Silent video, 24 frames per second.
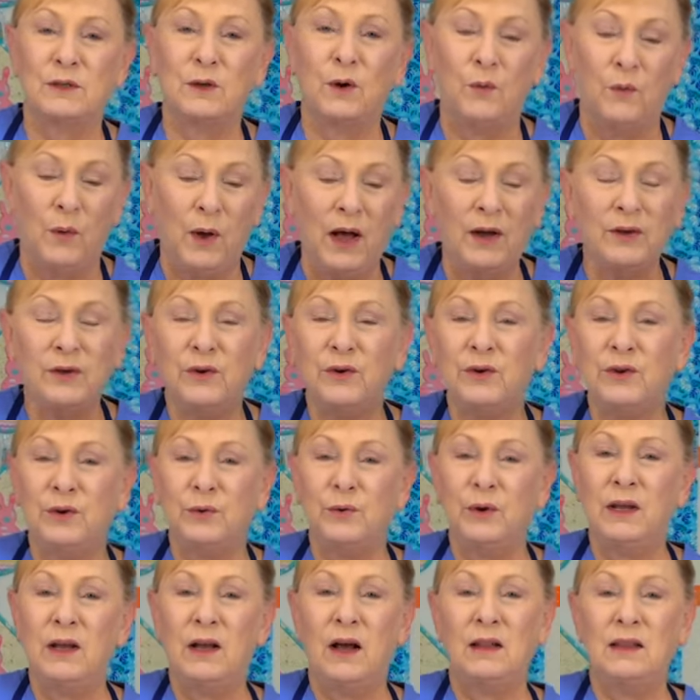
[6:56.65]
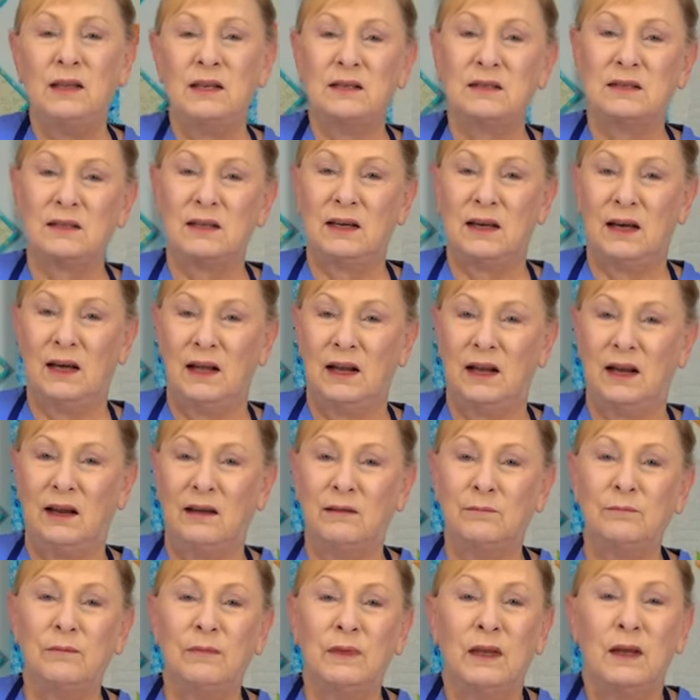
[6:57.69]
So while you're doing on this
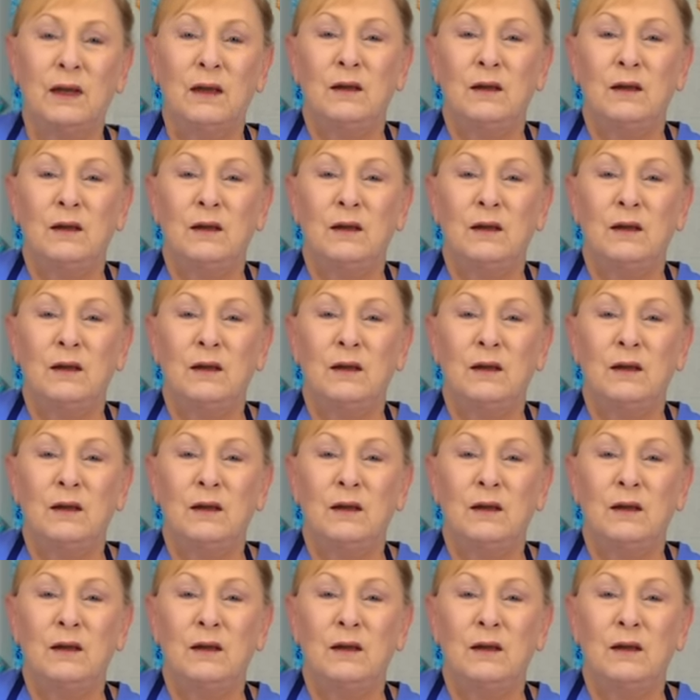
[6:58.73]
cutting,